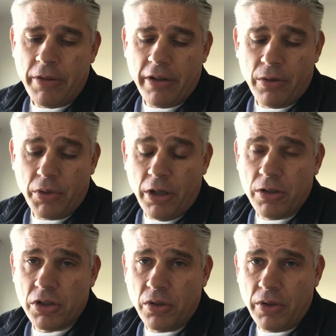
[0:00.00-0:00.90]
We
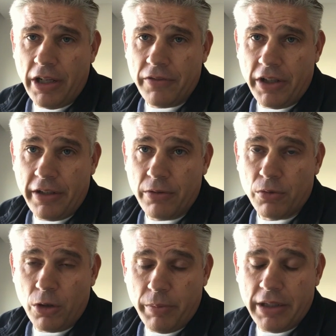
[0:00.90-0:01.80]
also have a
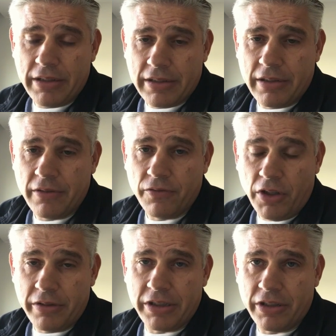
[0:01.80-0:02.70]
robust
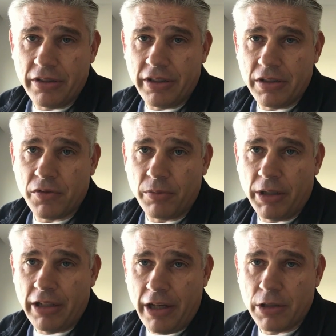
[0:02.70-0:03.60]
volunteer list from
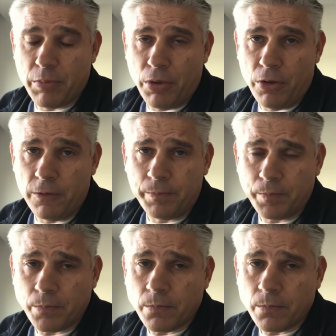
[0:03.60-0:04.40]
our last poll